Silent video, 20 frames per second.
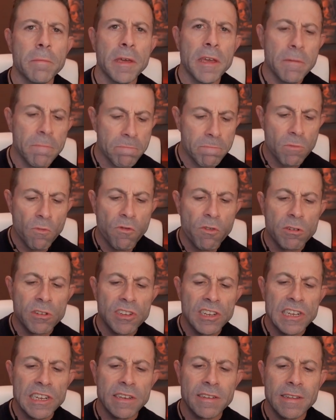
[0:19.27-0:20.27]
me for
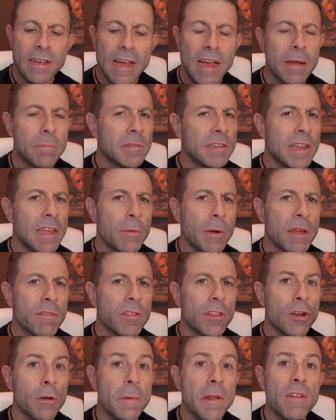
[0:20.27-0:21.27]
tea time. Today we have a
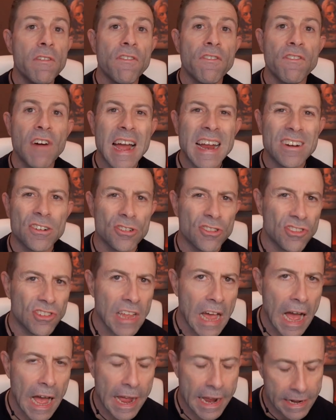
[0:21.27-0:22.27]
little bit of
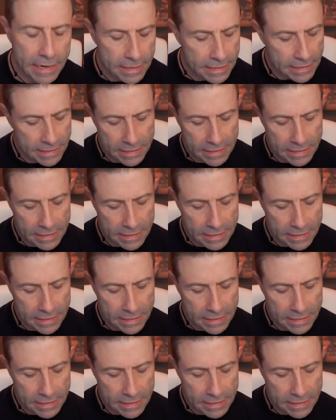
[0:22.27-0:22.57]
fireside.